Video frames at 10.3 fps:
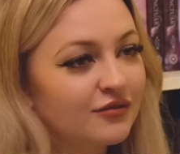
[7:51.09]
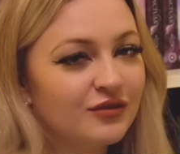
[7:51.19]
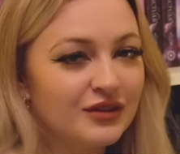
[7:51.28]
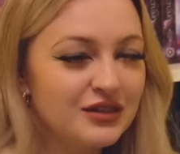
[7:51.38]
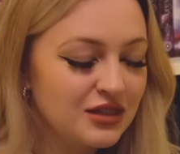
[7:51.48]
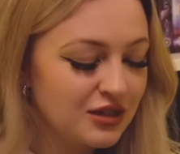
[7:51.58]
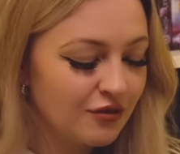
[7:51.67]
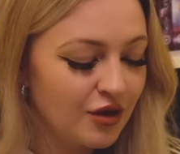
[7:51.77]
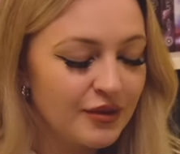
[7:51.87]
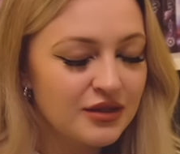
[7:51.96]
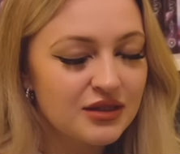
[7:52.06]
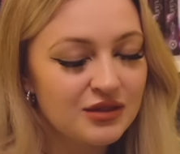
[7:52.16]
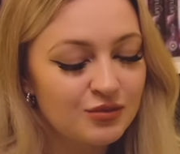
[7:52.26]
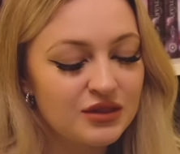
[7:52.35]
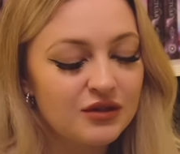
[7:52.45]
fantasy romance
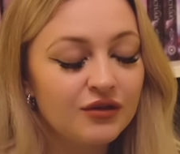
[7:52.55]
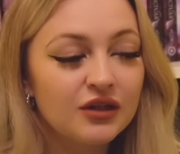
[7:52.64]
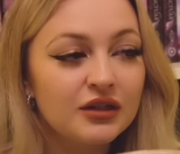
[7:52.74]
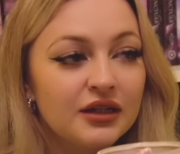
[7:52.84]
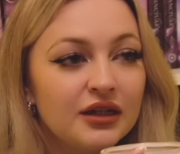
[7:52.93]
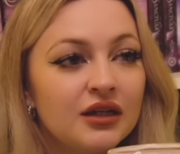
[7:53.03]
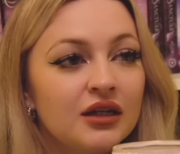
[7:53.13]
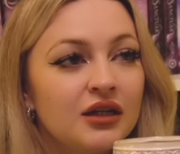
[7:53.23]
specifically